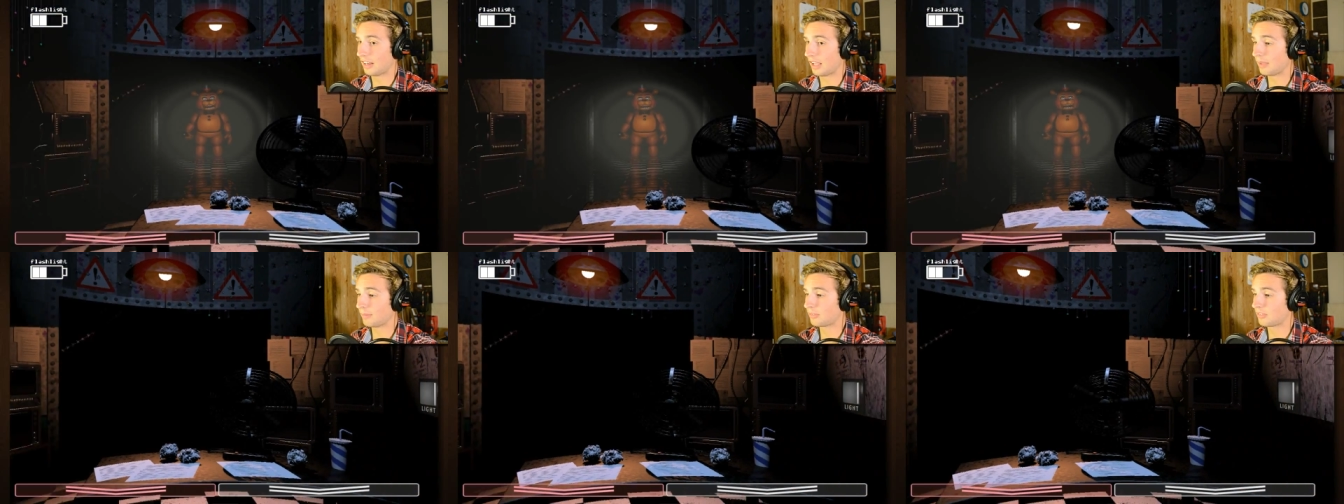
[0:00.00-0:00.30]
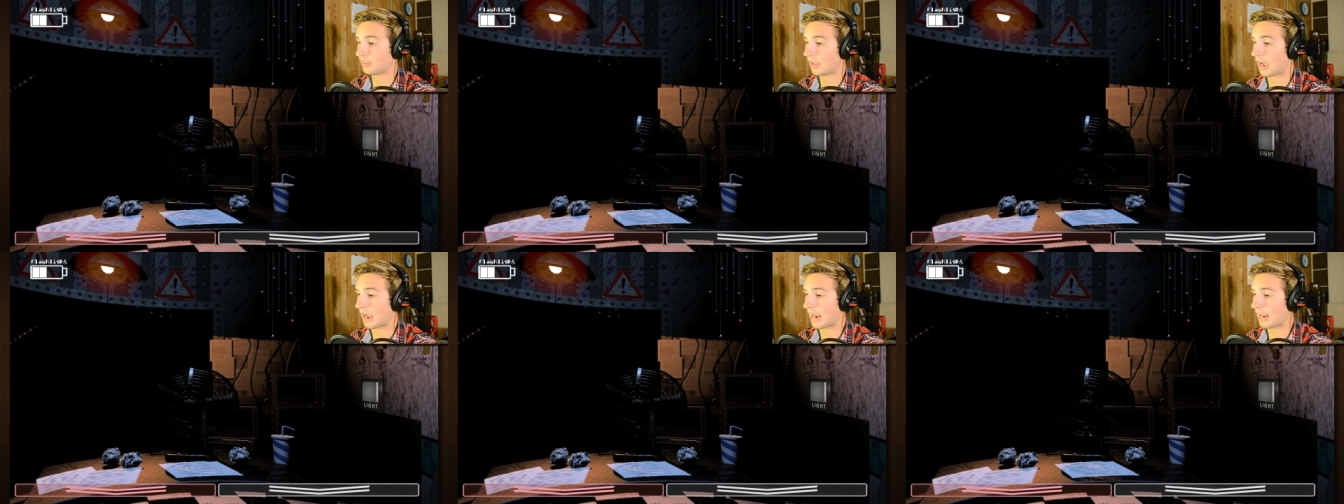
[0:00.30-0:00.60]
I'm
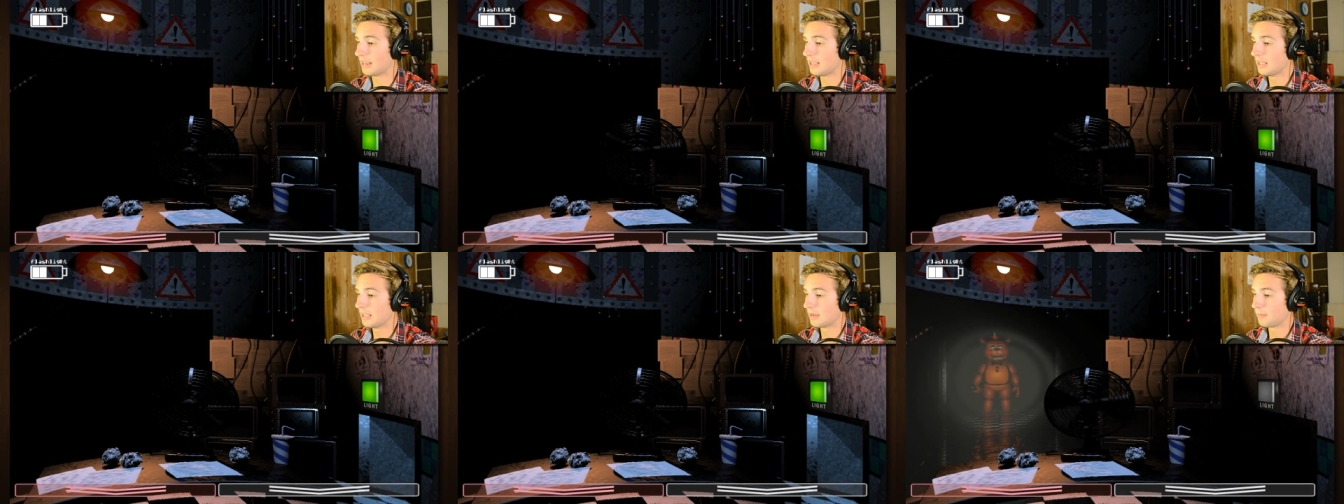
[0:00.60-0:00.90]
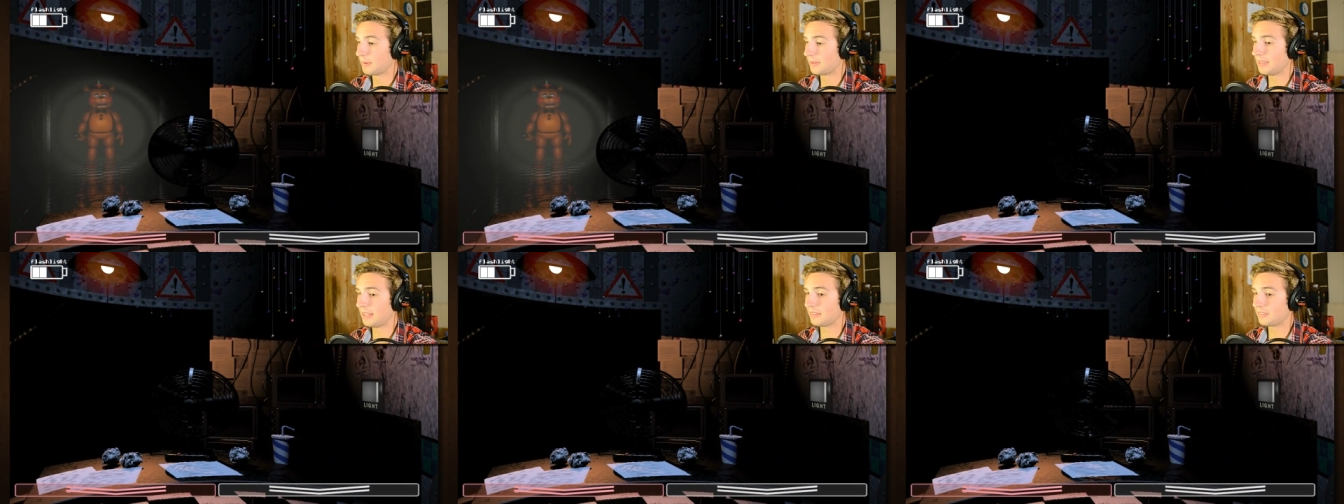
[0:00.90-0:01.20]
sorry,
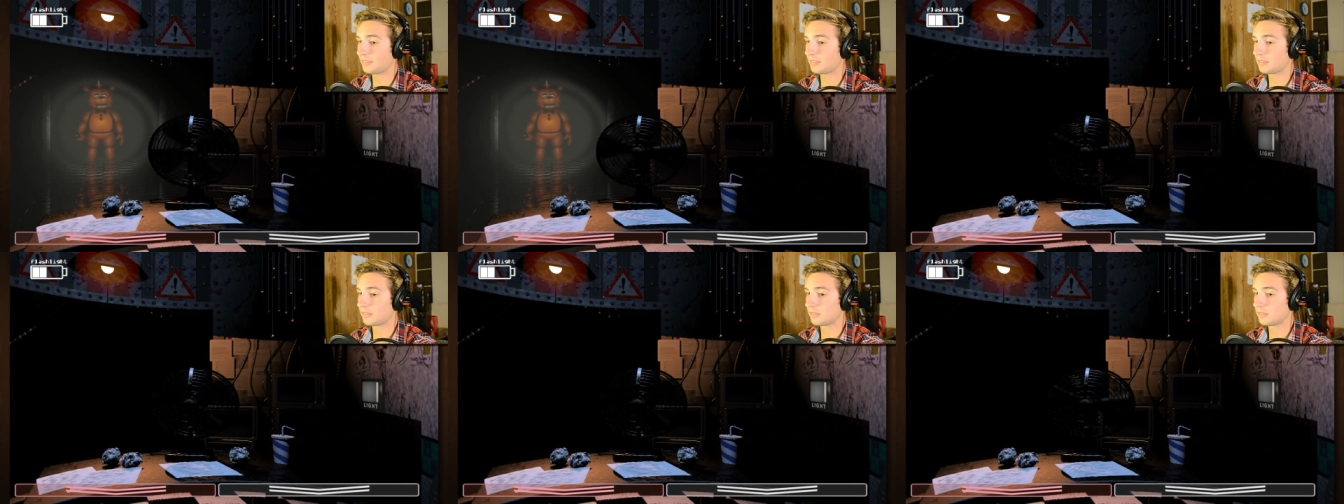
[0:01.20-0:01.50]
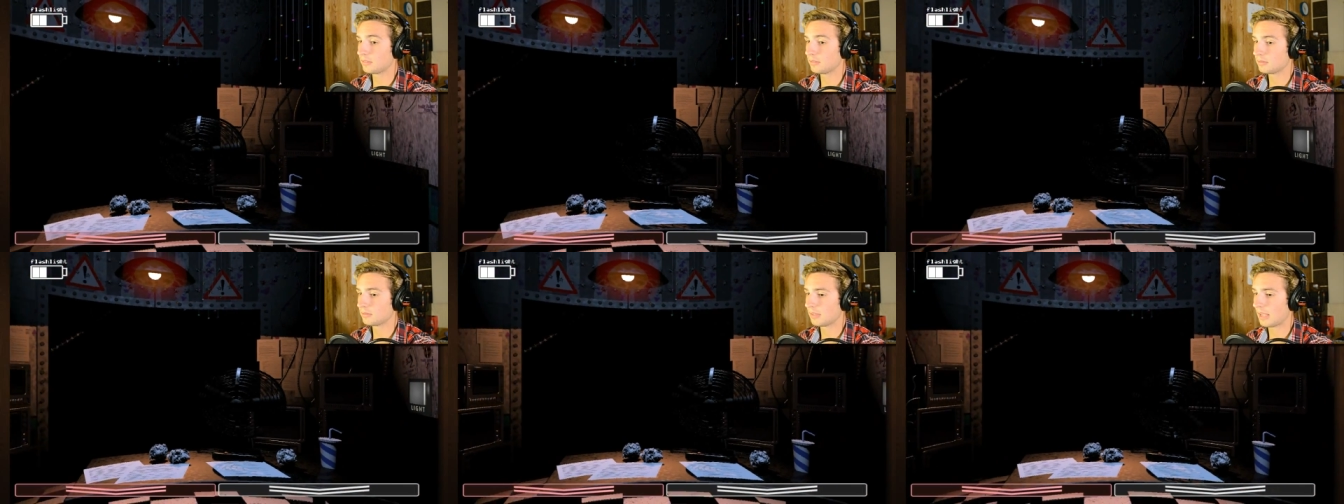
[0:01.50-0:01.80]
but this,
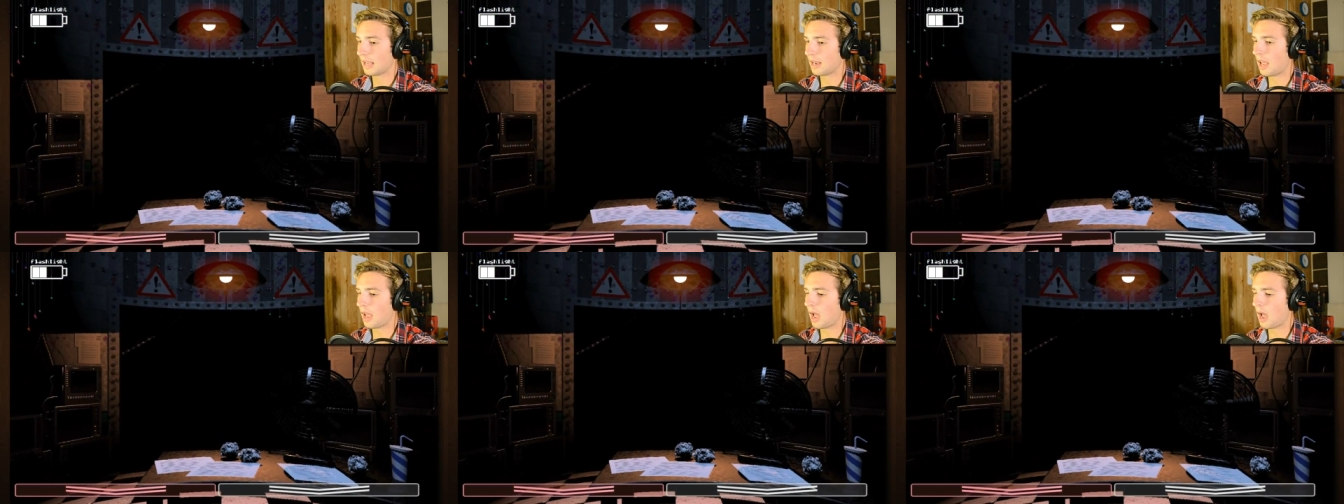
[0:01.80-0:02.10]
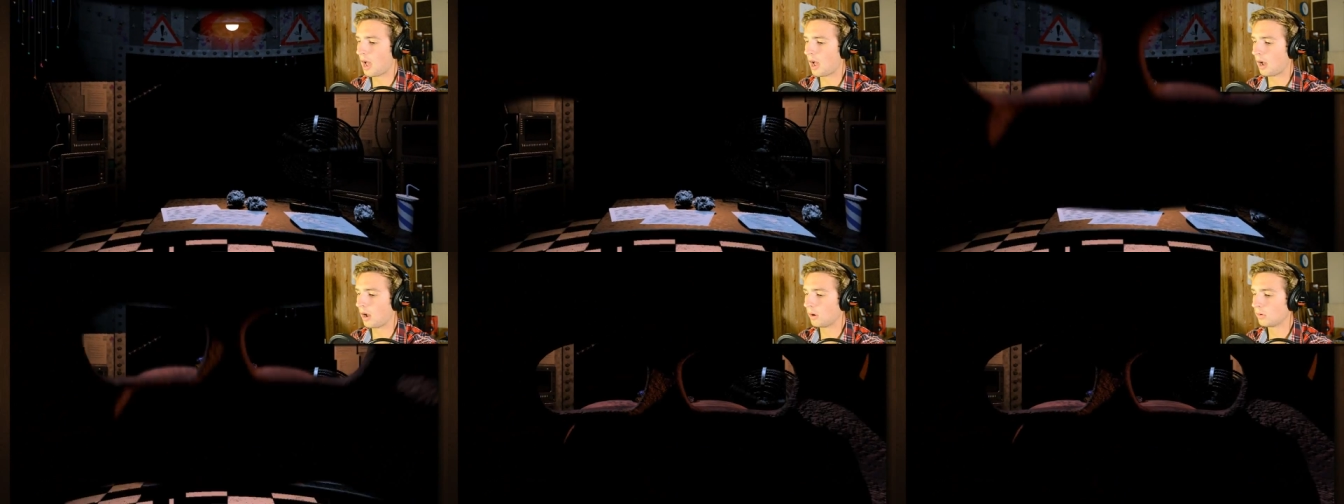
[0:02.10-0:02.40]

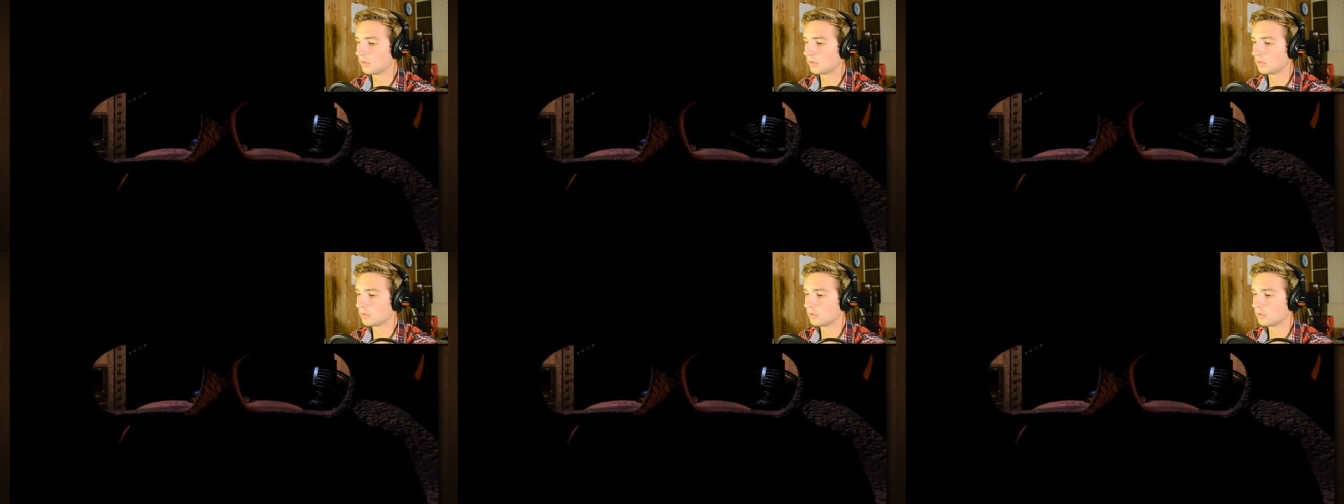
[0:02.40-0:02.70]
hello?